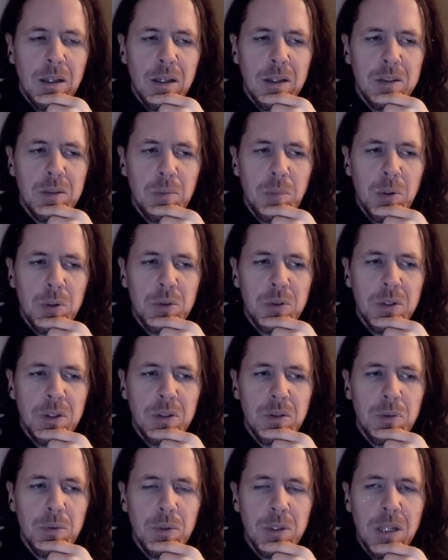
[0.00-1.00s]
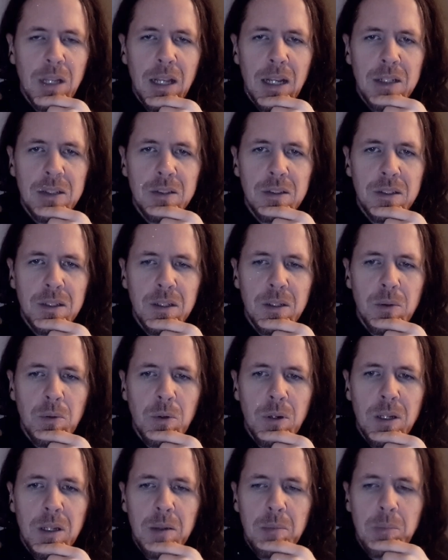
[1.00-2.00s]
I suppose it is relaxing in a
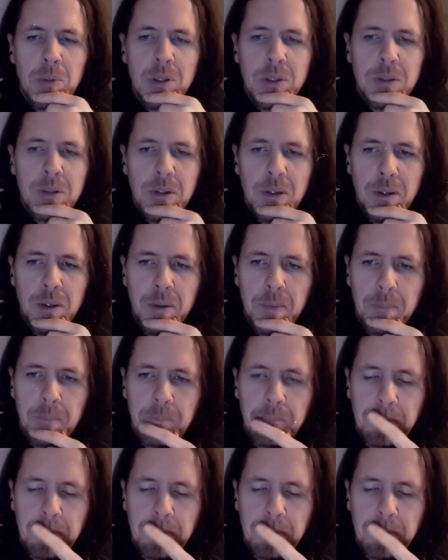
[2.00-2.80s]
way, but